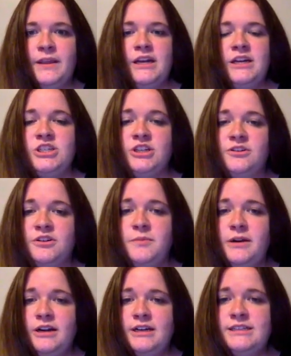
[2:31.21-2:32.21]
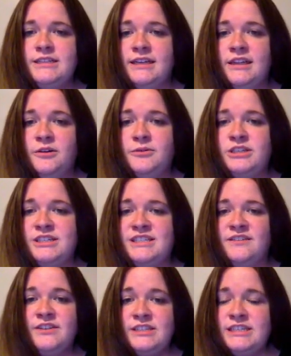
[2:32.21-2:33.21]
She learned American Sign Language at
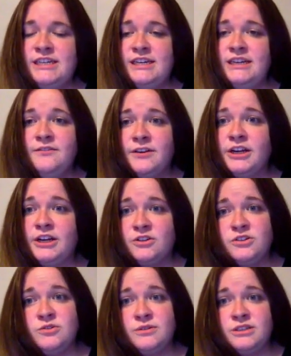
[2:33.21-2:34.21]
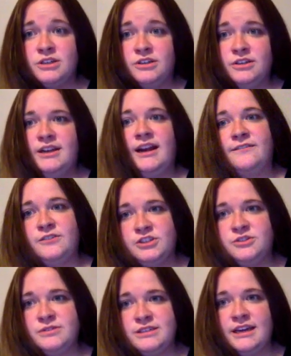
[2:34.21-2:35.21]
17, very close to adulthood after she
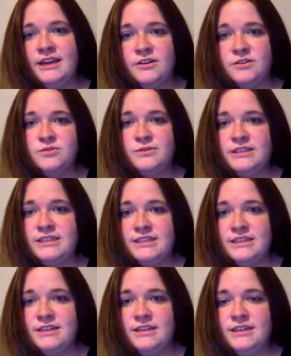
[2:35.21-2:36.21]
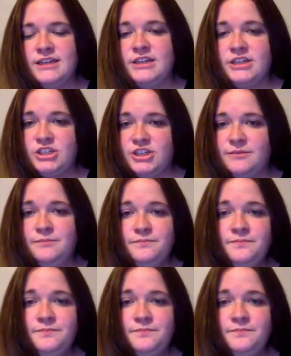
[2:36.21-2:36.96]
was diagnosed with this condition.